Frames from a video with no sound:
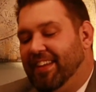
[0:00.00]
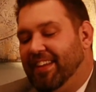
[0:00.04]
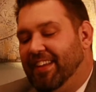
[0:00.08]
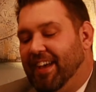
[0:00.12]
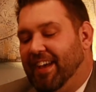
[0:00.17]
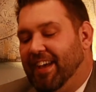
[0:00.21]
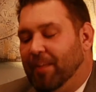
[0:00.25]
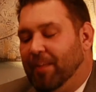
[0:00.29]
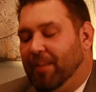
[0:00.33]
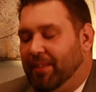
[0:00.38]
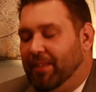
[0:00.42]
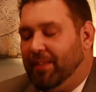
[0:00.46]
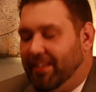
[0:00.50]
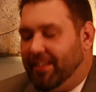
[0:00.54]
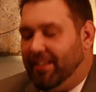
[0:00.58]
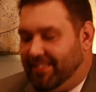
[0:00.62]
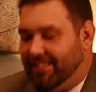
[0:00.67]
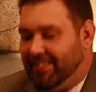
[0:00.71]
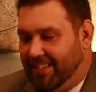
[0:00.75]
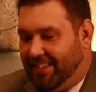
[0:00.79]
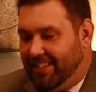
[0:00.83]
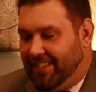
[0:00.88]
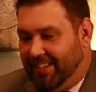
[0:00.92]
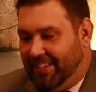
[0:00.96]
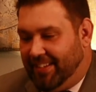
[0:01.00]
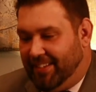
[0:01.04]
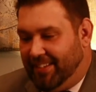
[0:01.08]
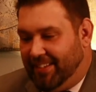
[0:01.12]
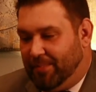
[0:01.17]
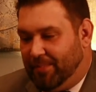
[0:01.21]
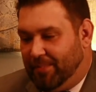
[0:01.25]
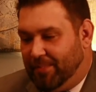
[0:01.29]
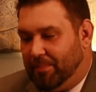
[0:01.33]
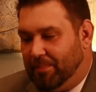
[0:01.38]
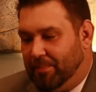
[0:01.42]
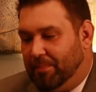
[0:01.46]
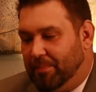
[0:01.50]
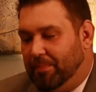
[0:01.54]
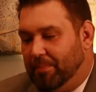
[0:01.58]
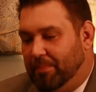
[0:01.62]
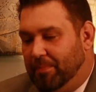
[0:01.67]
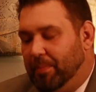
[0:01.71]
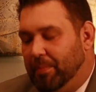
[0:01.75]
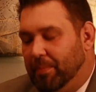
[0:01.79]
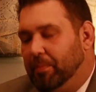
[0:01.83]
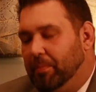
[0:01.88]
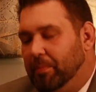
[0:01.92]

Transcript: I am a nice guy, but